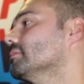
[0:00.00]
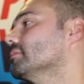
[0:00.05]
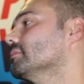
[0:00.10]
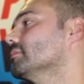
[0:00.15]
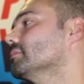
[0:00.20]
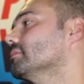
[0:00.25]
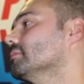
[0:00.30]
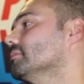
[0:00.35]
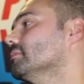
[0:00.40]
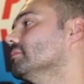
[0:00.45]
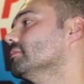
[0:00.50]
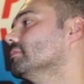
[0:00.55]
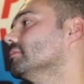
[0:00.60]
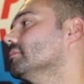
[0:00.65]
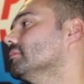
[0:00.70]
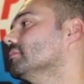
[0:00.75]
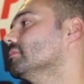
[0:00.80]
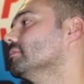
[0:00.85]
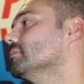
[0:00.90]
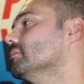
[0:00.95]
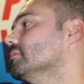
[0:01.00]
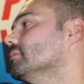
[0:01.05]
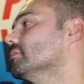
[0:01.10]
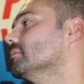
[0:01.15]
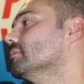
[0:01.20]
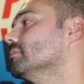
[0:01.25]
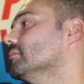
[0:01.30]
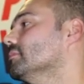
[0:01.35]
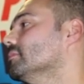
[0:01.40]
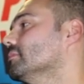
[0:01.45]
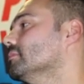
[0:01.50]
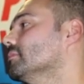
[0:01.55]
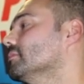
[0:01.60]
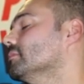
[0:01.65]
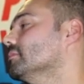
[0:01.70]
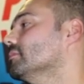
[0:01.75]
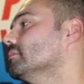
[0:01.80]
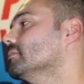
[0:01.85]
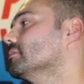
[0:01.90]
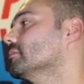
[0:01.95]

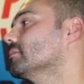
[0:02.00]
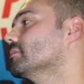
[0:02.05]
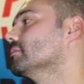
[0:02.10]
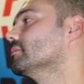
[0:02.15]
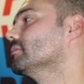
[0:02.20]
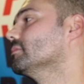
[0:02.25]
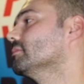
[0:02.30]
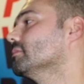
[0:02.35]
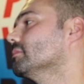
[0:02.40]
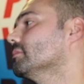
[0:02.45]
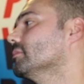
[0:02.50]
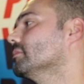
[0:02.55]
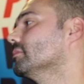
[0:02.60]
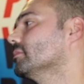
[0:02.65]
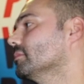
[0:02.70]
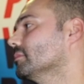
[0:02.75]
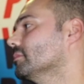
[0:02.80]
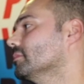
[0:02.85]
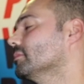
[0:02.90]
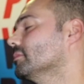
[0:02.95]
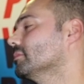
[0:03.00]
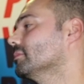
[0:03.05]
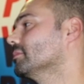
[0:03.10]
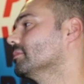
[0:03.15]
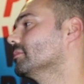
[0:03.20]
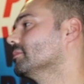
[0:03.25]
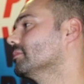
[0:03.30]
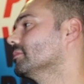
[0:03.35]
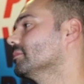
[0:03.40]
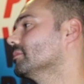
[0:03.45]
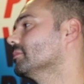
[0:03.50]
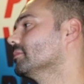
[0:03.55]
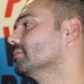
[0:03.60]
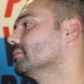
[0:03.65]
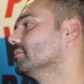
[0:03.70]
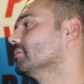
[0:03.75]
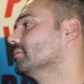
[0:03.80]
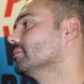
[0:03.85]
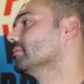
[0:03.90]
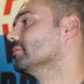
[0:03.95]

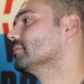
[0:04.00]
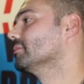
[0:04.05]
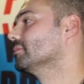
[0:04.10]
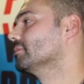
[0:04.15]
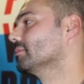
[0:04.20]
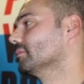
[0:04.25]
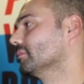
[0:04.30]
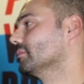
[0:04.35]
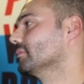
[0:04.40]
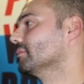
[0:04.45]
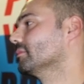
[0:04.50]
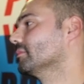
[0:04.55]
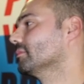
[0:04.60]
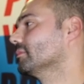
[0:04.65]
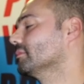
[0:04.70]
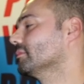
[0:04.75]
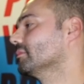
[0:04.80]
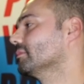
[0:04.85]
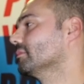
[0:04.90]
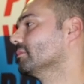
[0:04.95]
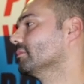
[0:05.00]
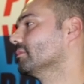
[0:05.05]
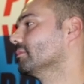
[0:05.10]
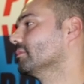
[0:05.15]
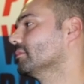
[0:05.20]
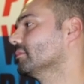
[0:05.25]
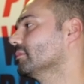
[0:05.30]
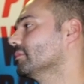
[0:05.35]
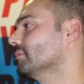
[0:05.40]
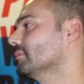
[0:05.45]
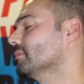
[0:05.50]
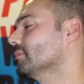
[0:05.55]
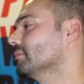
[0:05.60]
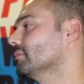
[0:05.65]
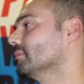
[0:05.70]
(not speaking)